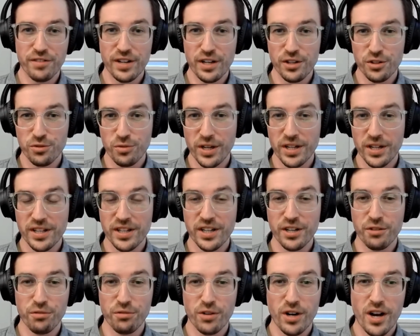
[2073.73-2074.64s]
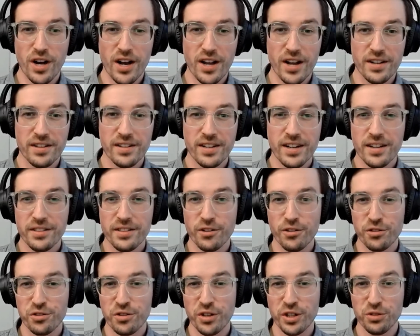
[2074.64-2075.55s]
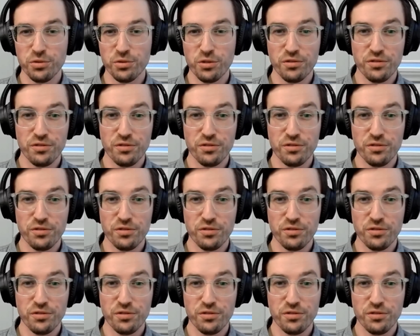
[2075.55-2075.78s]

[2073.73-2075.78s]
Venezuela, Iran that are trying to